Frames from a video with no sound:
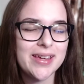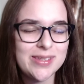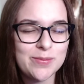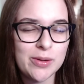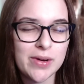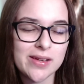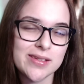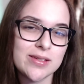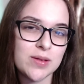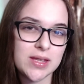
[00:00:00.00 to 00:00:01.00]
It's been a while
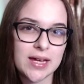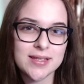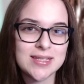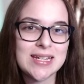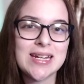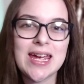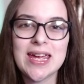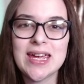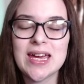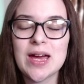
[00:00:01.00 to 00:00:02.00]
since we last did
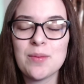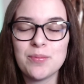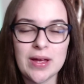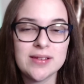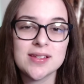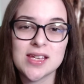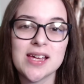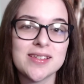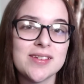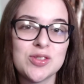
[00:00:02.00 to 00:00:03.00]
a best
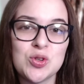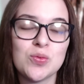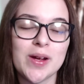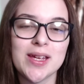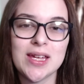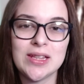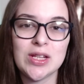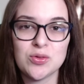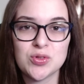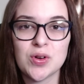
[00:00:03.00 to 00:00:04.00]
classes to rank in
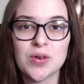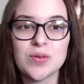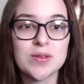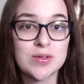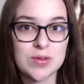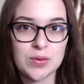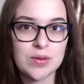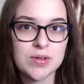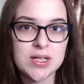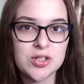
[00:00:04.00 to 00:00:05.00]
LOTRO
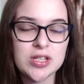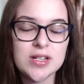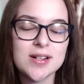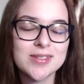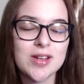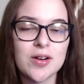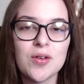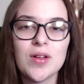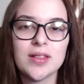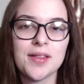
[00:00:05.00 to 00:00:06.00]
solo edition,
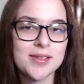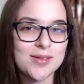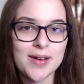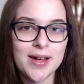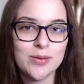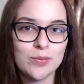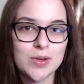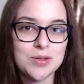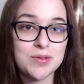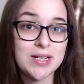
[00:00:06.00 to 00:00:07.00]
so let's go ahead and
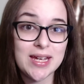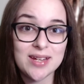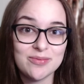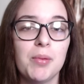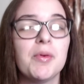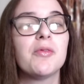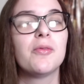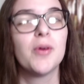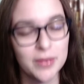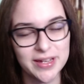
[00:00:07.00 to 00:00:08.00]
redo it again. But
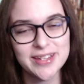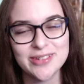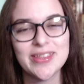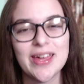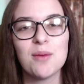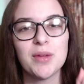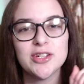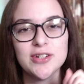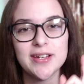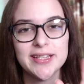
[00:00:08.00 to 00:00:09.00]
before we can do that, make
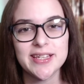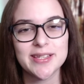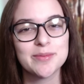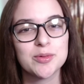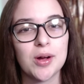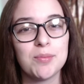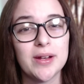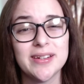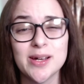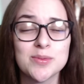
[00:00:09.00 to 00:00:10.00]
sure you hit that subscribe
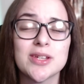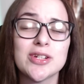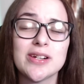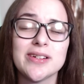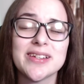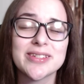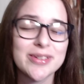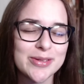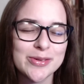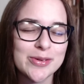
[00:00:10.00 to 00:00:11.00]
button. It helps the channel out
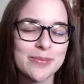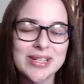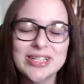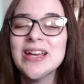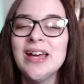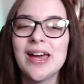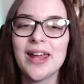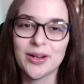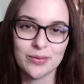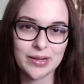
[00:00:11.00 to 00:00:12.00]
so much, and
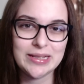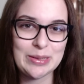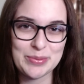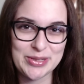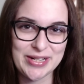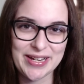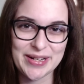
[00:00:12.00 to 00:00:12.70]
I greatly appreciate